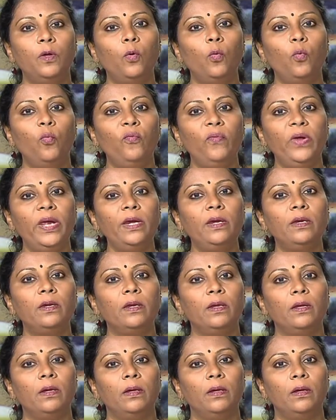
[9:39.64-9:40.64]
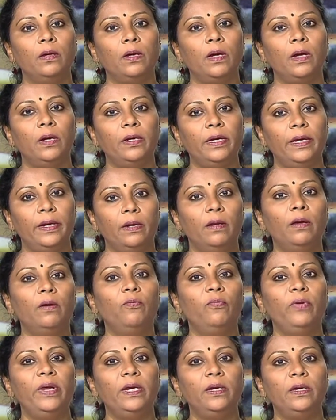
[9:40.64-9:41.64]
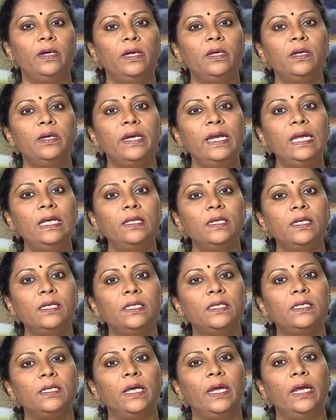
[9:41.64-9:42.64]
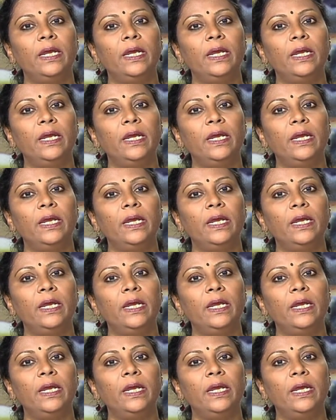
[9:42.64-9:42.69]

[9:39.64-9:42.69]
wheat increases